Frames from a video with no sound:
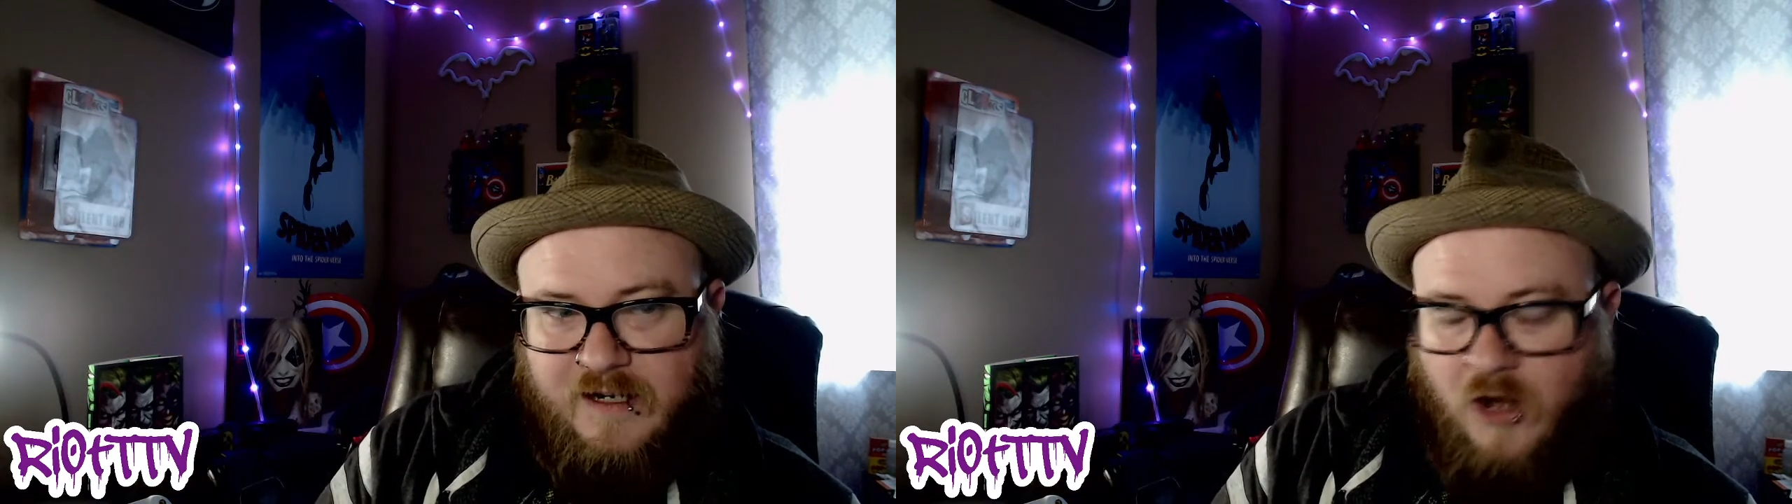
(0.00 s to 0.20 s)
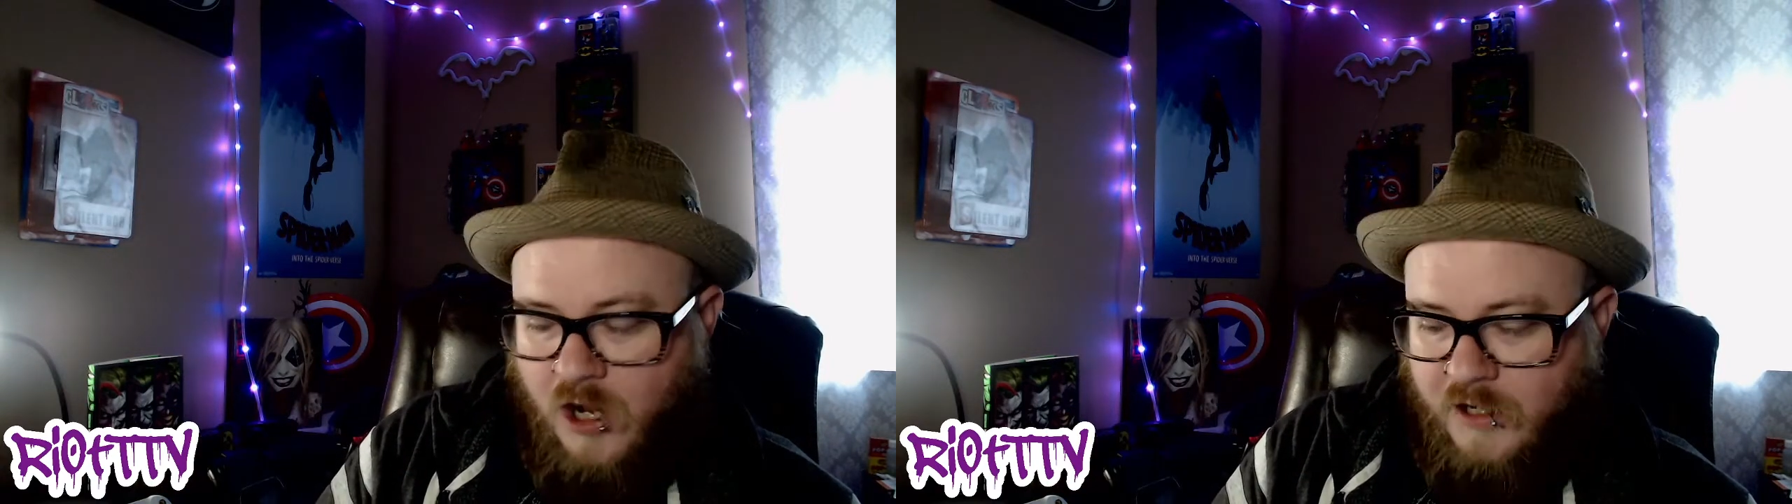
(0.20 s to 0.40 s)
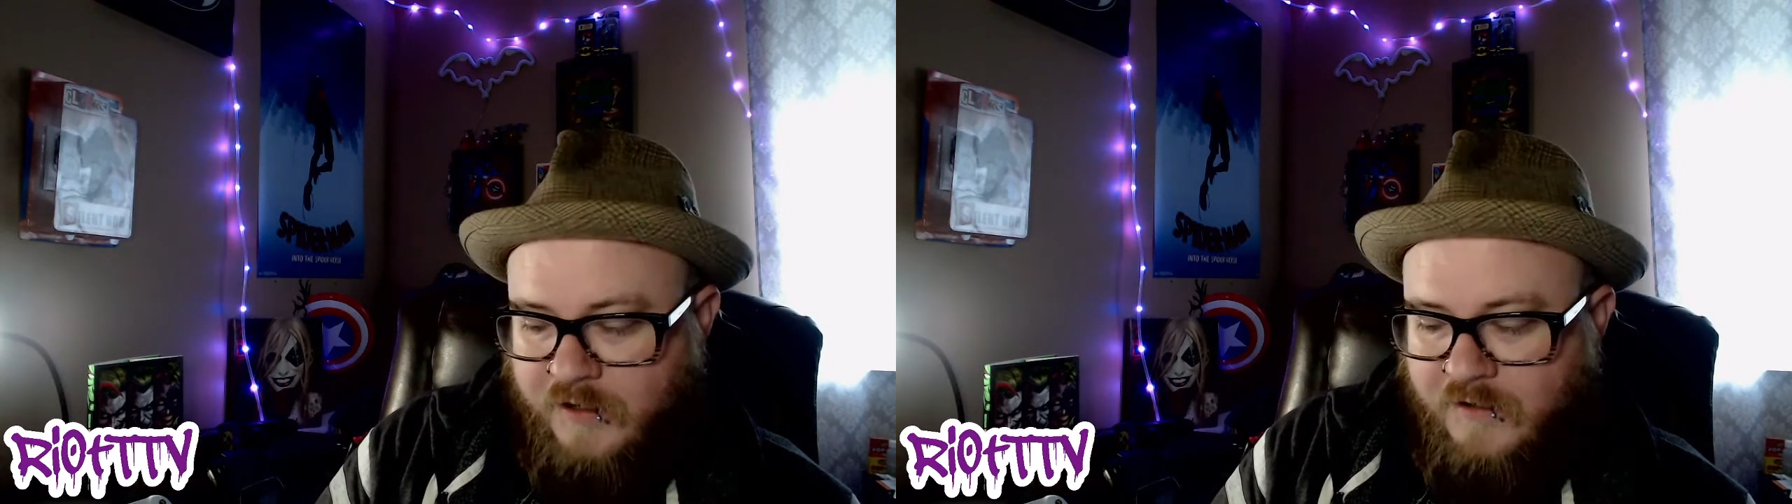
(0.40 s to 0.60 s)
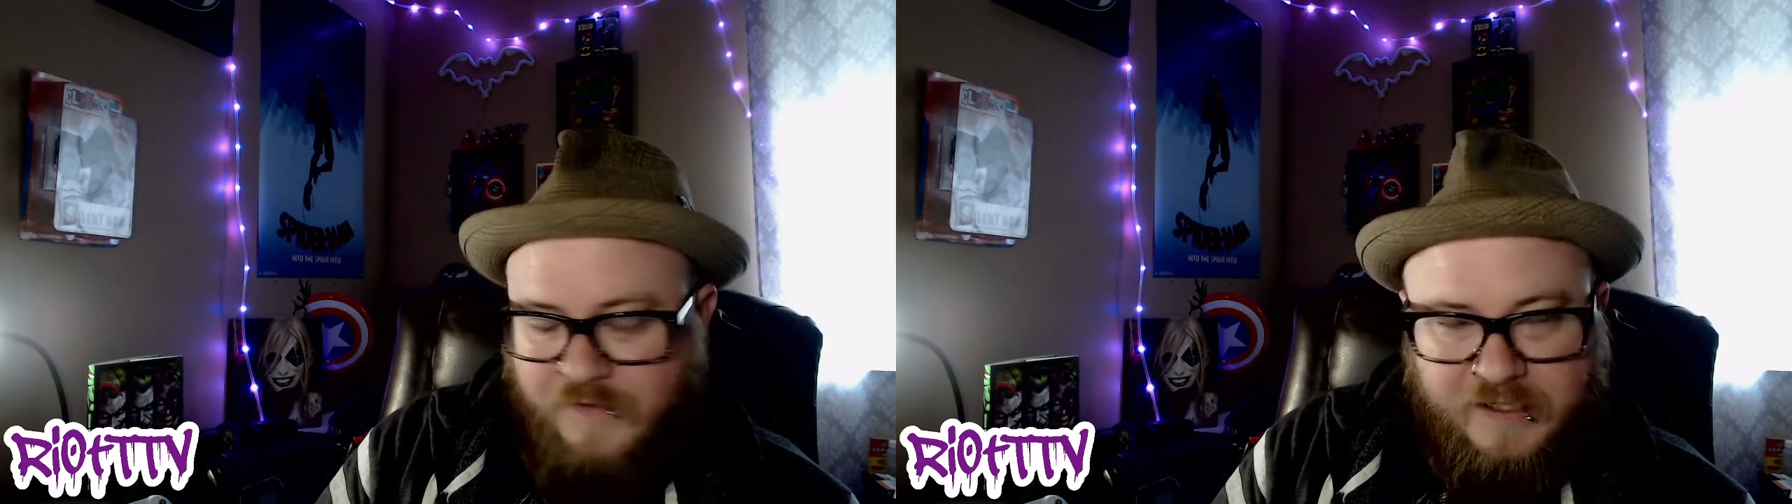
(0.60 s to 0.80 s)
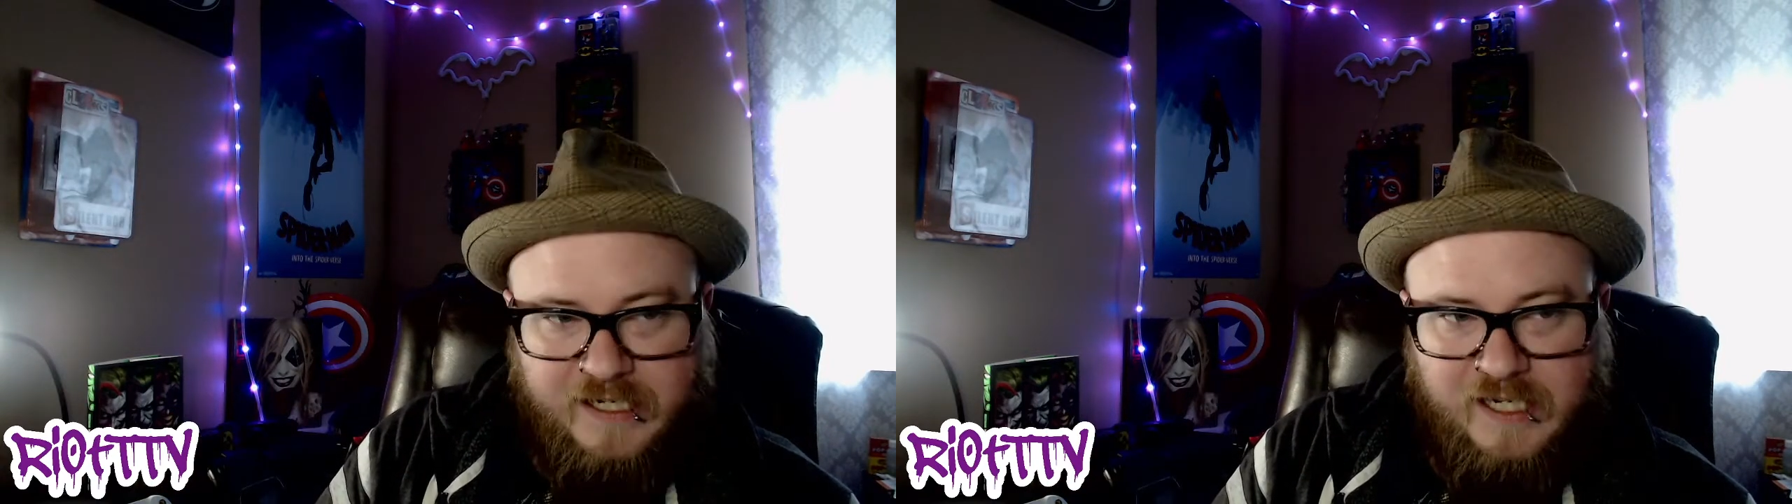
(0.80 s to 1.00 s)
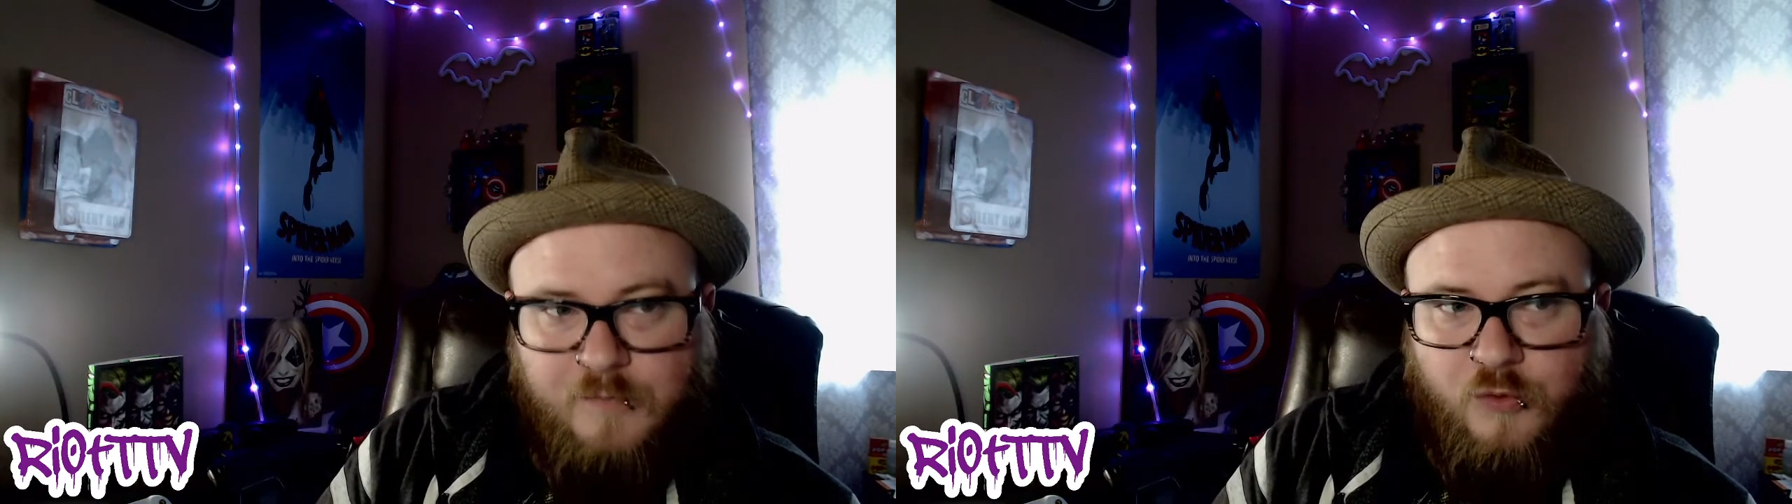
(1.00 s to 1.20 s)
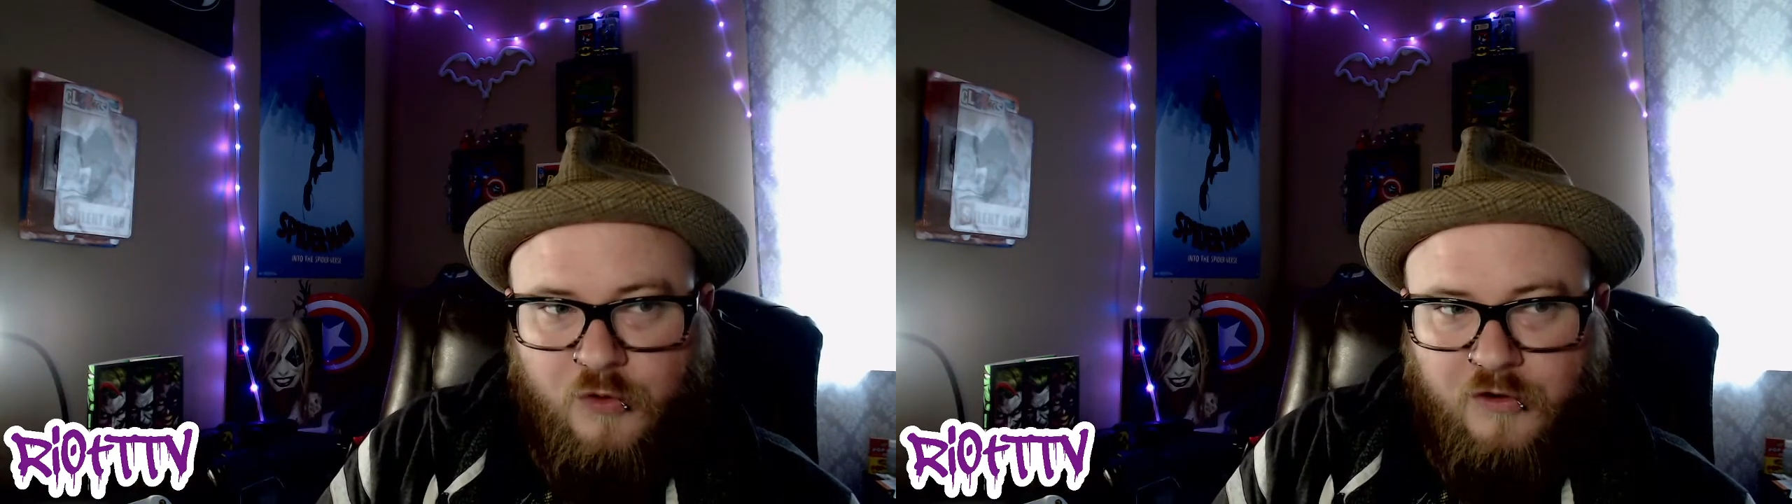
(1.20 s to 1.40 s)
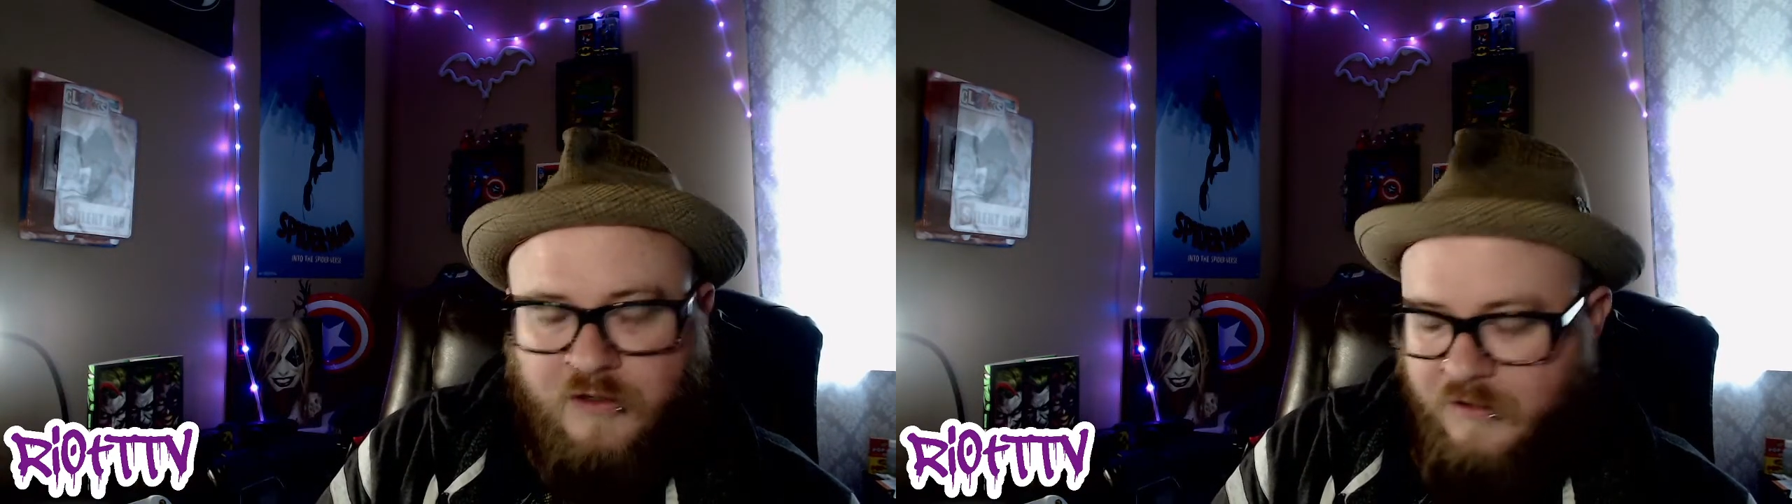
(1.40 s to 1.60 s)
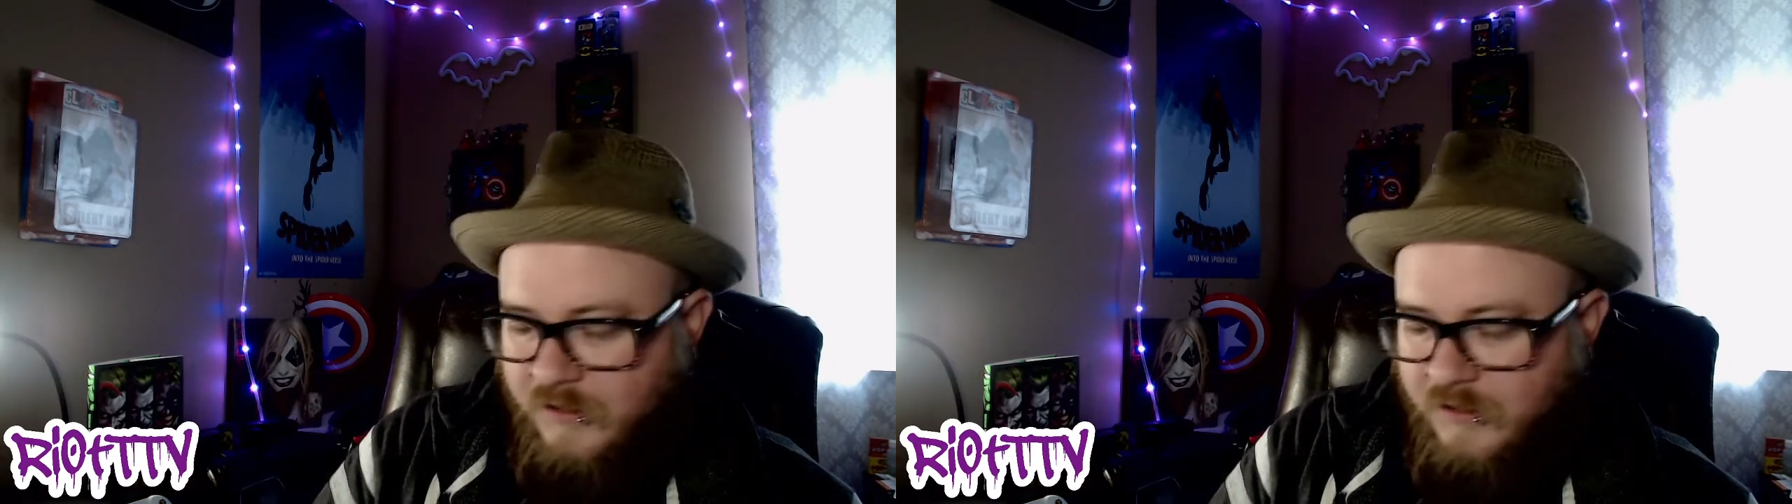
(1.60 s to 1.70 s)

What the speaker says: on the keyboard